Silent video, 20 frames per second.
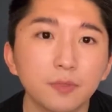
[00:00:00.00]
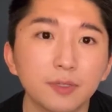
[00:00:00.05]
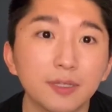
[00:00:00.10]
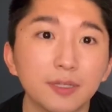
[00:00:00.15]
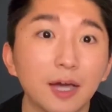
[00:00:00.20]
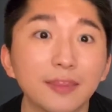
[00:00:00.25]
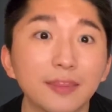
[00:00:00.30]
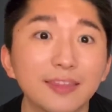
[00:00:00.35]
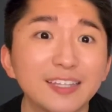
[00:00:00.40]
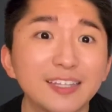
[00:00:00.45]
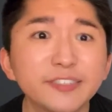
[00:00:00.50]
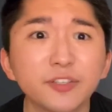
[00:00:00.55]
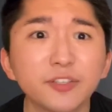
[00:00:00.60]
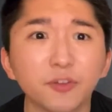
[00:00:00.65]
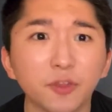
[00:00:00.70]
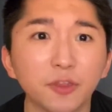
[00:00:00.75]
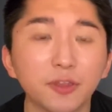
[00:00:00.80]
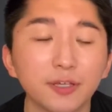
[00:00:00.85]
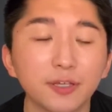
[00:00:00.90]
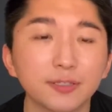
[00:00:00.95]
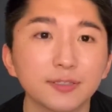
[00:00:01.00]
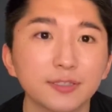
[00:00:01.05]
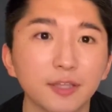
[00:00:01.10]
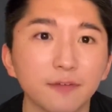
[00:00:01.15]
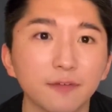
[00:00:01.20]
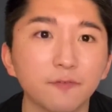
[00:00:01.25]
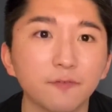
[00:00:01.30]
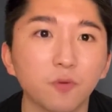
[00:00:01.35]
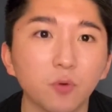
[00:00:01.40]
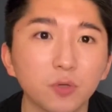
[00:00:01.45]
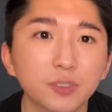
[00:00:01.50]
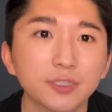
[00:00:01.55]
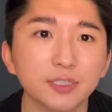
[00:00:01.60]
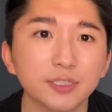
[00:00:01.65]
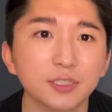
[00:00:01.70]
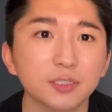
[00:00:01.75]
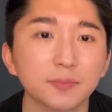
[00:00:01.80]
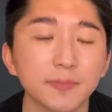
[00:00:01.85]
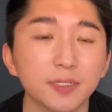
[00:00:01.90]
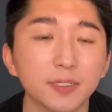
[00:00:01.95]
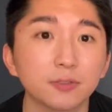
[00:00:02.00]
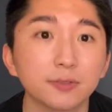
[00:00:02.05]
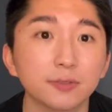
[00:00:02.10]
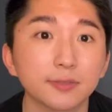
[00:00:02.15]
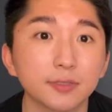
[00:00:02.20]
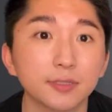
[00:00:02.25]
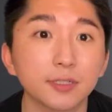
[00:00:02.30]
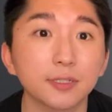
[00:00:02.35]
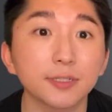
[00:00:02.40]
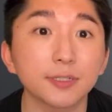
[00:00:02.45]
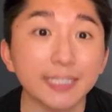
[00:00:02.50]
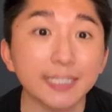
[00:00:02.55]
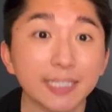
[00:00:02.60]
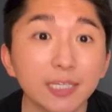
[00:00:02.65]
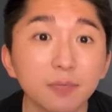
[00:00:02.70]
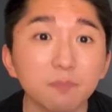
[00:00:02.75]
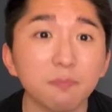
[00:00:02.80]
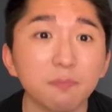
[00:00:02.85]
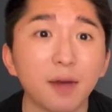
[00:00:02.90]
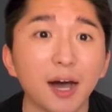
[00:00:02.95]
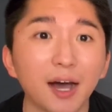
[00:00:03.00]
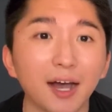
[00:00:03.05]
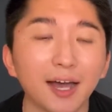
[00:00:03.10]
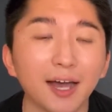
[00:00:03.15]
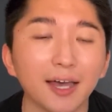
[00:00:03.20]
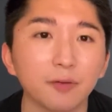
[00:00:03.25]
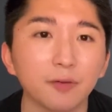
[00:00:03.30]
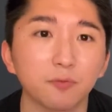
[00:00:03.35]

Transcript: And these are the things that forces me to still keep my